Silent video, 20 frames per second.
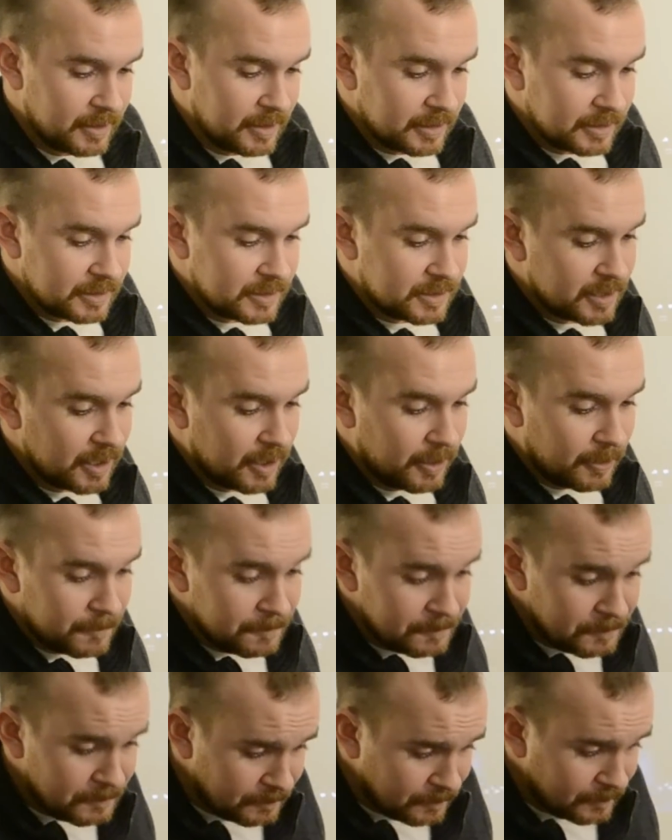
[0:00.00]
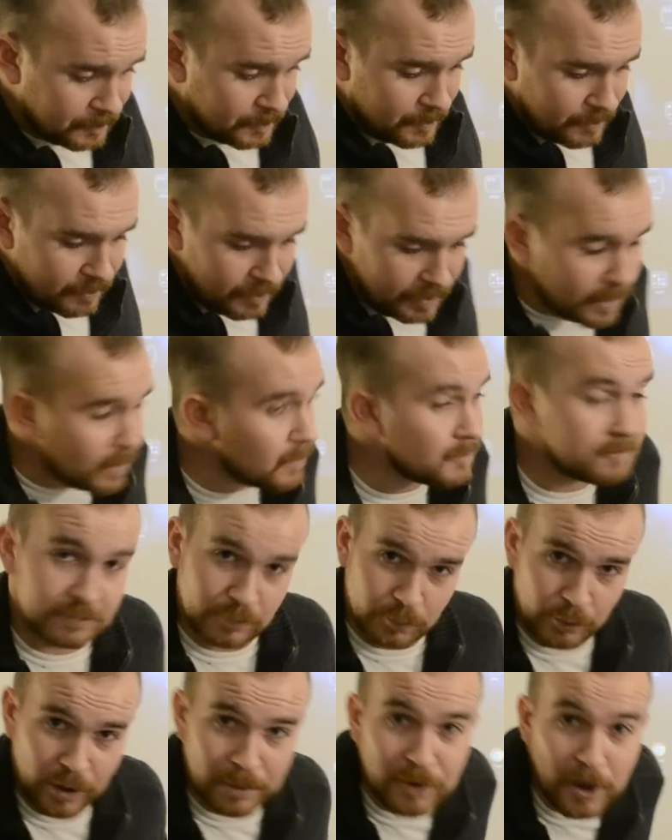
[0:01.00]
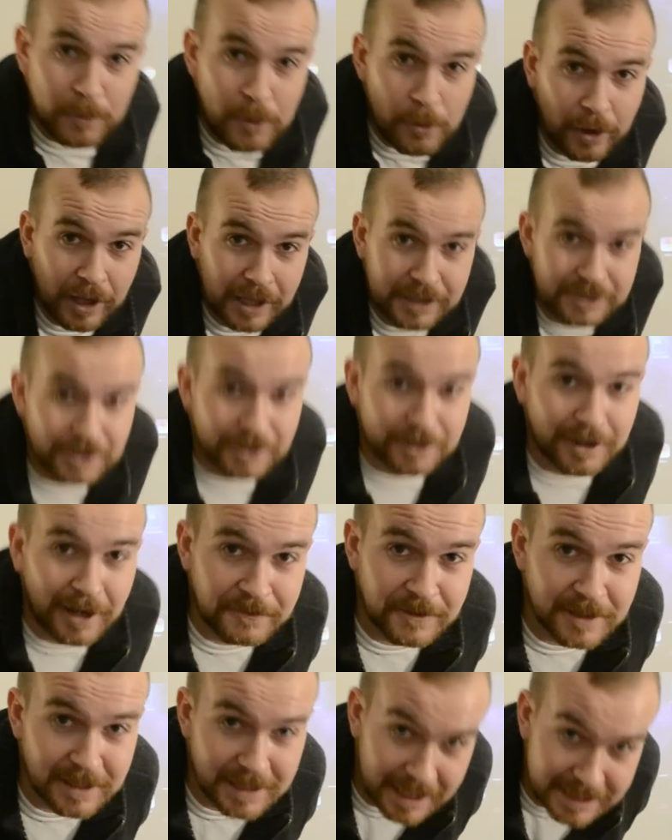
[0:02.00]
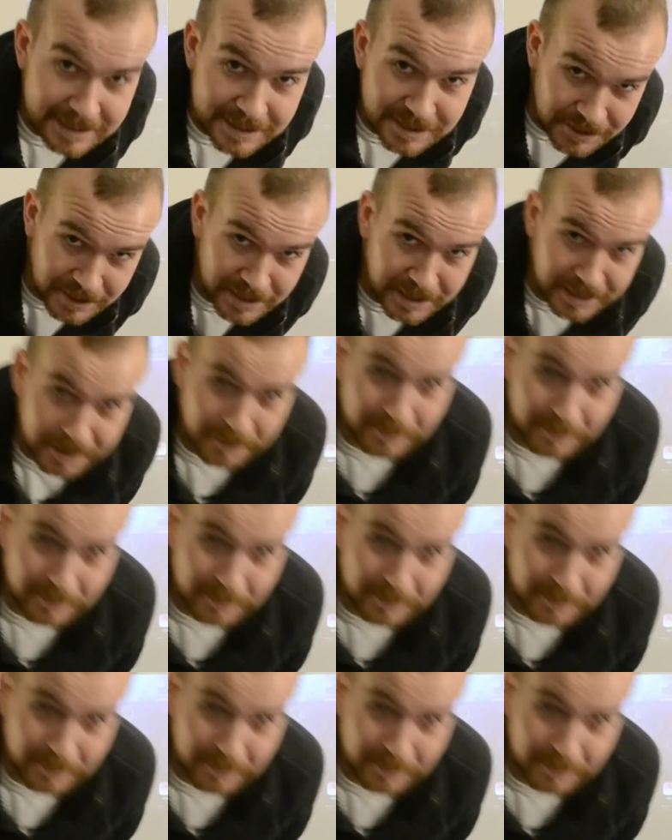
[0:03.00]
So, one moment while I turn off the lights so you can get